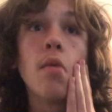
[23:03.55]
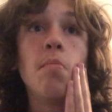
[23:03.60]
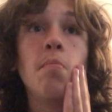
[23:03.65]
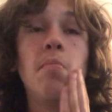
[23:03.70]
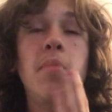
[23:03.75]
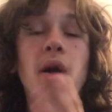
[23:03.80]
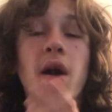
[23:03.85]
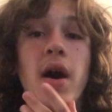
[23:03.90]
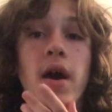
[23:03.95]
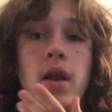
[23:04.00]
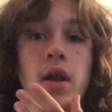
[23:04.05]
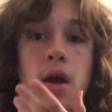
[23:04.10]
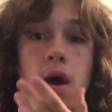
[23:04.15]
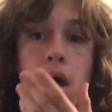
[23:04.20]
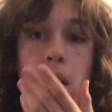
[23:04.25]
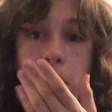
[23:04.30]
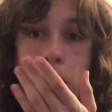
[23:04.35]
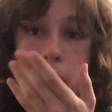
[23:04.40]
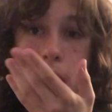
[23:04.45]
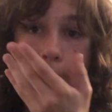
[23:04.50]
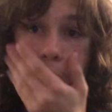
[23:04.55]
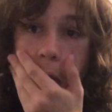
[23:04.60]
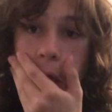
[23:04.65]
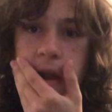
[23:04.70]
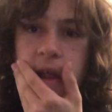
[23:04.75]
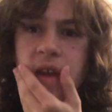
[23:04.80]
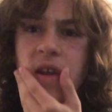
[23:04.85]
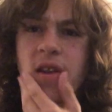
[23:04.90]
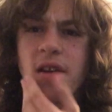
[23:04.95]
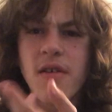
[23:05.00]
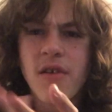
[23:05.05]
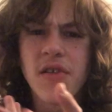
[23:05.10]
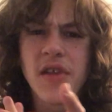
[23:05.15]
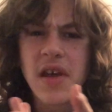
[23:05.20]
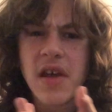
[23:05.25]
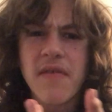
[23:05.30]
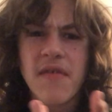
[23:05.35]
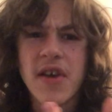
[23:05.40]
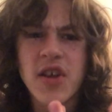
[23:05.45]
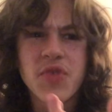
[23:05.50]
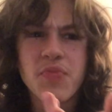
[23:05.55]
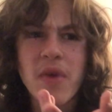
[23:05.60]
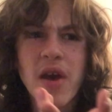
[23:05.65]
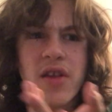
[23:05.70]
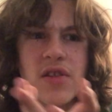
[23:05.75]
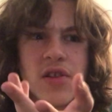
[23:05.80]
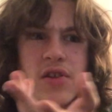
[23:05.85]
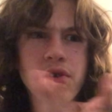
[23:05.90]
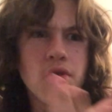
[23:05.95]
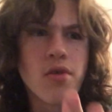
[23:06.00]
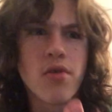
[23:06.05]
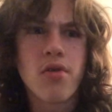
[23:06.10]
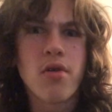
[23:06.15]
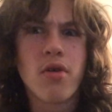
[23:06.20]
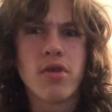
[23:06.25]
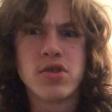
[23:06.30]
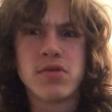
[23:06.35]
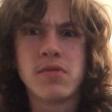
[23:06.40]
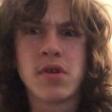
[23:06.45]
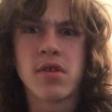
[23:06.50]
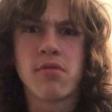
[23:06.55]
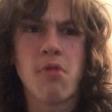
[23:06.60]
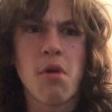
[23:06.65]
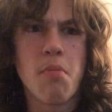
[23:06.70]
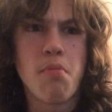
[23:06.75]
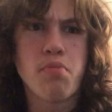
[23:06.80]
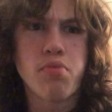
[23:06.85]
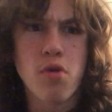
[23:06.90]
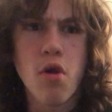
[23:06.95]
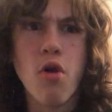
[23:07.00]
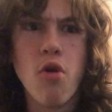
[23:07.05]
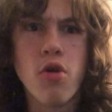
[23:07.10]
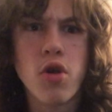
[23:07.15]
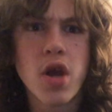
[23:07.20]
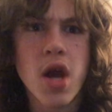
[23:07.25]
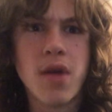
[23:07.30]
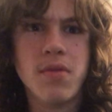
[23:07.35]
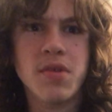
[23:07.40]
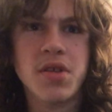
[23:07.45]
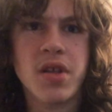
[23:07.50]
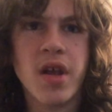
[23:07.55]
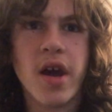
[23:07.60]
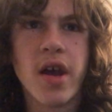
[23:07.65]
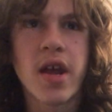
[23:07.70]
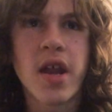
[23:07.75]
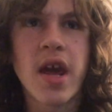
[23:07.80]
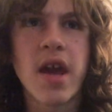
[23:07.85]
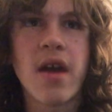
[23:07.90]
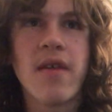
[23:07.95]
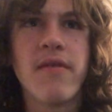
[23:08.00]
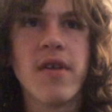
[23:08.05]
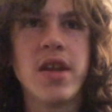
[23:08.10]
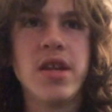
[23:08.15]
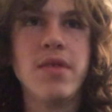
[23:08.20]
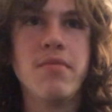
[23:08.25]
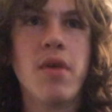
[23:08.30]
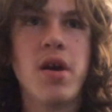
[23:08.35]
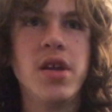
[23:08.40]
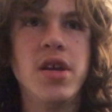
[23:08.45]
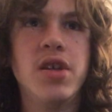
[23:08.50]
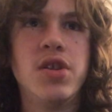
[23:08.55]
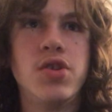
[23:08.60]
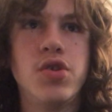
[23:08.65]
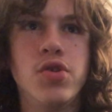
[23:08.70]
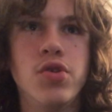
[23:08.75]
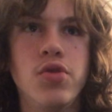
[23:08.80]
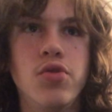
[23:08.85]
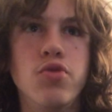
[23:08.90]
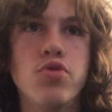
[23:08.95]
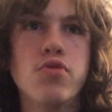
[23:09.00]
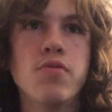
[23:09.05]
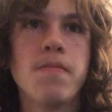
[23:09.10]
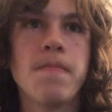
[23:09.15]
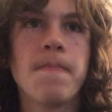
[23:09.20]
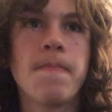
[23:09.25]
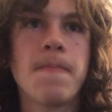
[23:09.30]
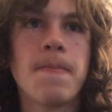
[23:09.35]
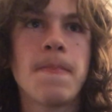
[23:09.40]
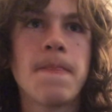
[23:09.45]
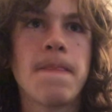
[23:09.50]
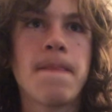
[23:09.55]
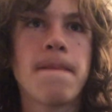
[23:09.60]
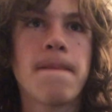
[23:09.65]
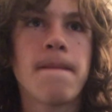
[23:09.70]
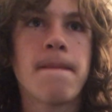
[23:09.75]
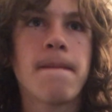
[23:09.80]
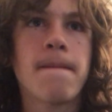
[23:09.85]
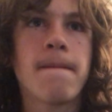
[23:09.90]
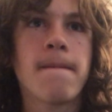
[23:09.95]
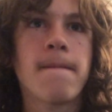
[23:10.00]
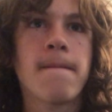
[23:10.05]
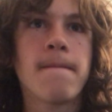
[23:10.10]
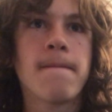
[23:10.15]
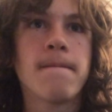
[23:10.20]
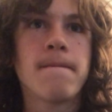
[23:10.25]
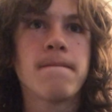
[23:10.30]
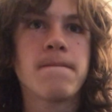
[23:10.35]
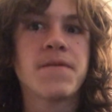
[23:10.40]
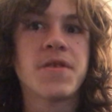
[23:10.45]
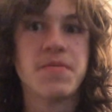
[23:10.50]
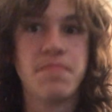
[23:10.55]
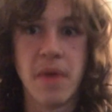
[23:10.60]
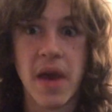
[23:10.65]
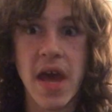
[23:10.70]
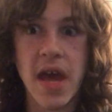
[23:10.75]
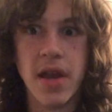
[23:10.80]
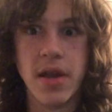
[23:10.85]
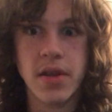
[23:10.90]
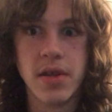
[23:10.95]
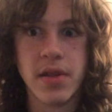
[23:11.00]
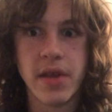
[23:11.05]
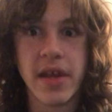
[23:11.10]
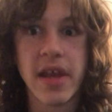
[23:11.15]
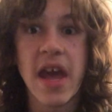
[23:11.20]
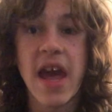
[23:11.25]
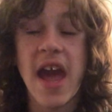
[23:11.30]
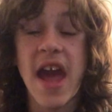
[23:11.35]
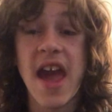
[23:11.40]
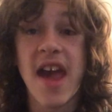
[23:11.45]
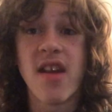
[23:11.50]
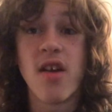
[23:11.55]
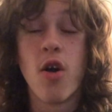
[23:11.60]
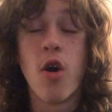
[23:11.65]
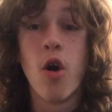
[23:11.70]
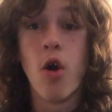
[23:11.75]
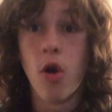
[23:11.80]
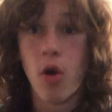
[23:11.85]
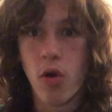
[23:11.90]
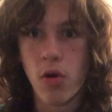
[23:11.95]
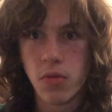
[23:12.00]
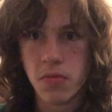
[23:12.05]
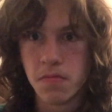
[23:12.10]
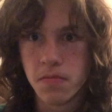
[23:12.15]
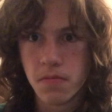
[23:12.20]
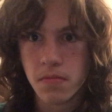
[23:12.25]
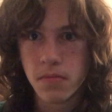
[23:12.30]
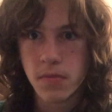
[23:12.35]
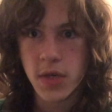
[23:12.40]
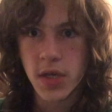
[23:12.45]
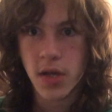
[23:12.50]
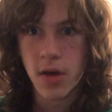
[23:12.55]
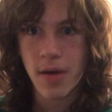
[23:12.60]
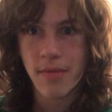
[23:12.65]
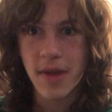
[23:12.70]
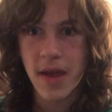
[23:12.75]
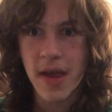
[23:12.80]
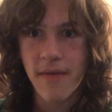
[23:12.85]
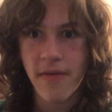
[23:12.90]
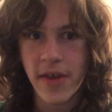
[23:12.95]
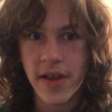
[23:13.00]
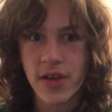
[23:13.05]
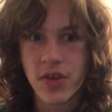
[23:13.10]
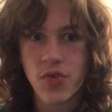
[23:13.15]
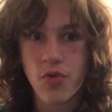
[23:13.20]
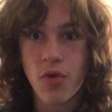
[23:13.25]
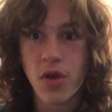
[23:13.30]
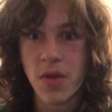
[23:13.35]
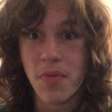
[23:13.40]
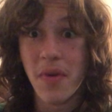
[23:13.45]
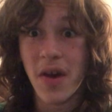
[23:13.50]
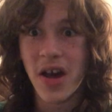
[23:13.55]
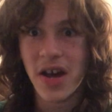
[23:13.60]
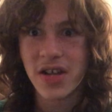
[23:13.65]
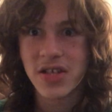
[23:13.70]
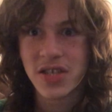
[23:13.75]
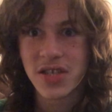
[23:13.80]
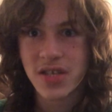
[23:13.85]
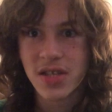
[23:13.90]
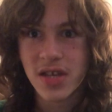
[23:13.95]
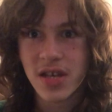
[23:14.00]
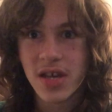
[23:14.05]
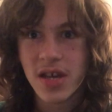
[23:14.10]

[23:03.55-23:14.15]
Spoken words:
But I don't, like, if I spend the $200, I'm not gonna be broke. I'm just not gonna have any money to spend, like, at all. I'm gonna have, like, $20.